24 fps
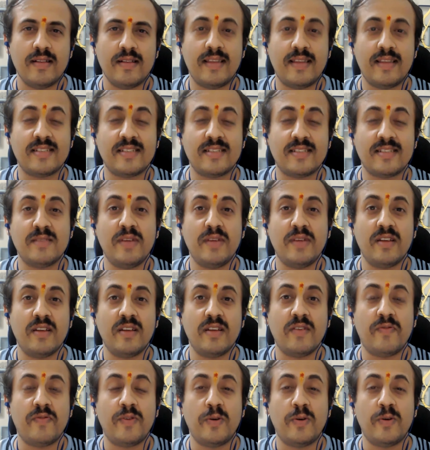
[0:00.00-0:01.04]
That's the
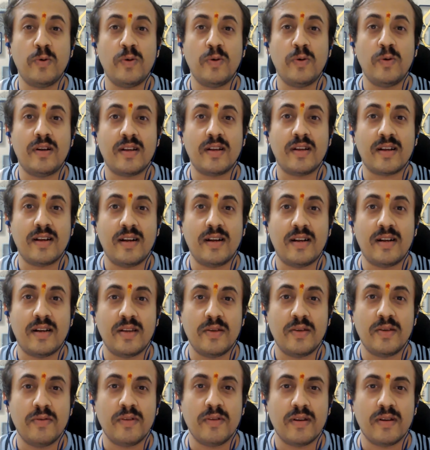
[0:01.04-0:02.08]
meaning of don't
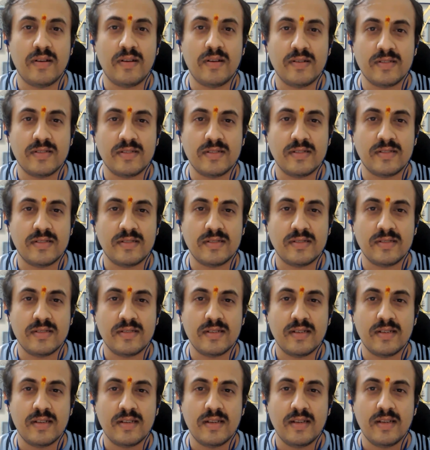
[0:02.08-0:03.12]
cut your losses.